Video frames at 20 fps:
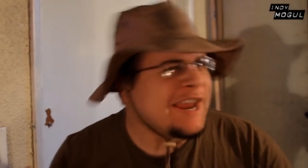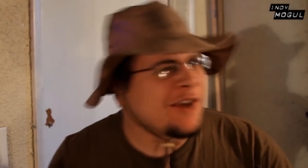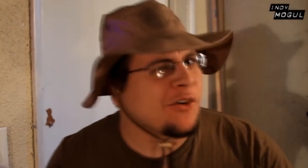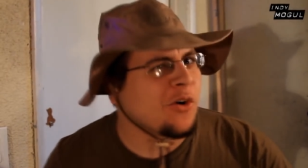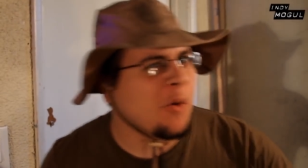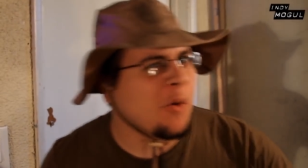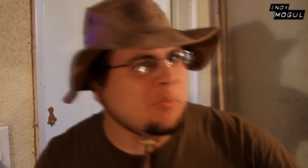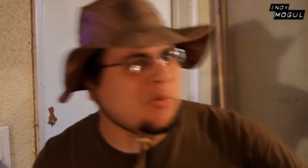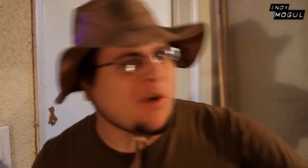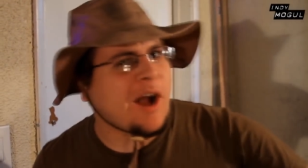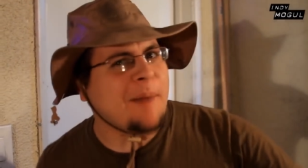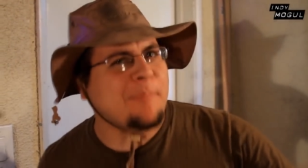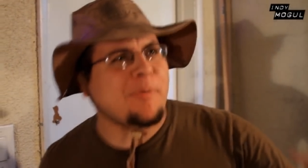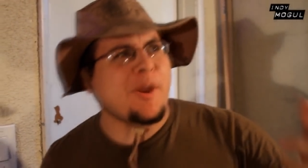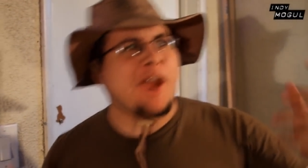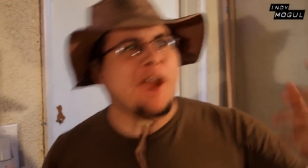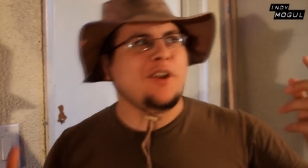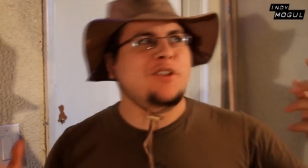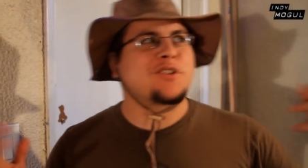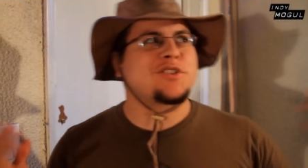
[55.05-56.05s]
a hero
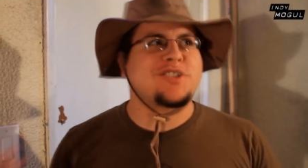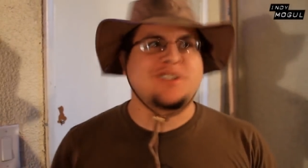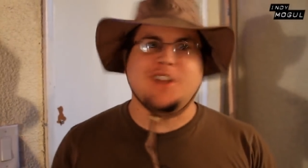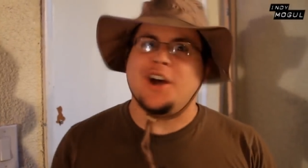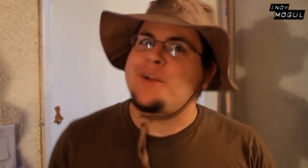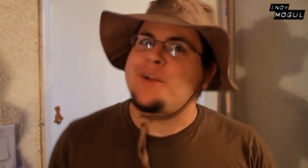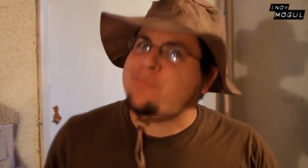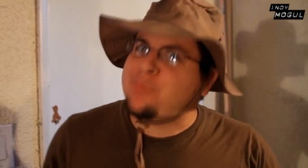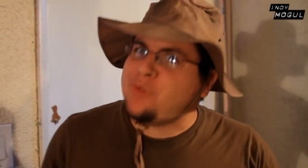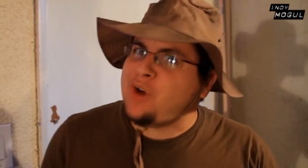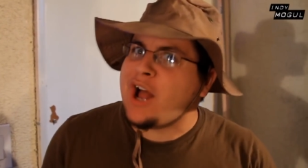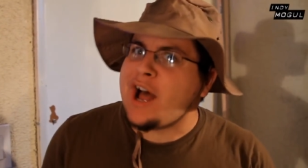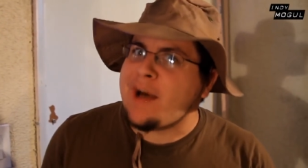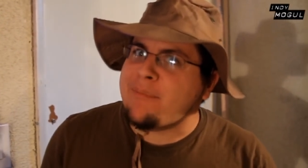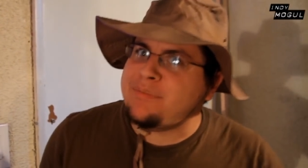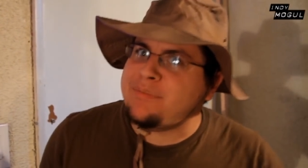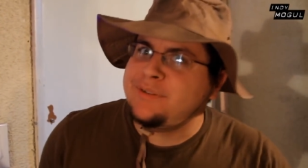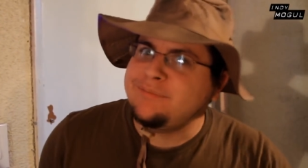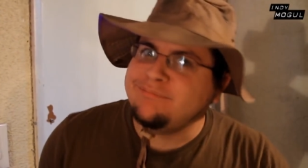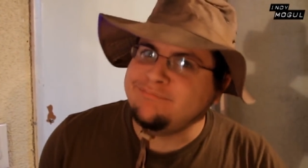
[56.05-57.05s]
prop and a stunt
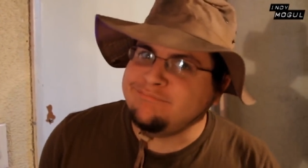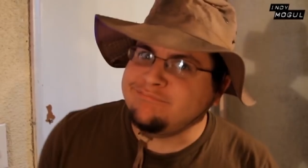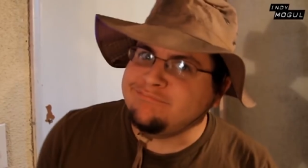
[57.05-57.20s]
prop?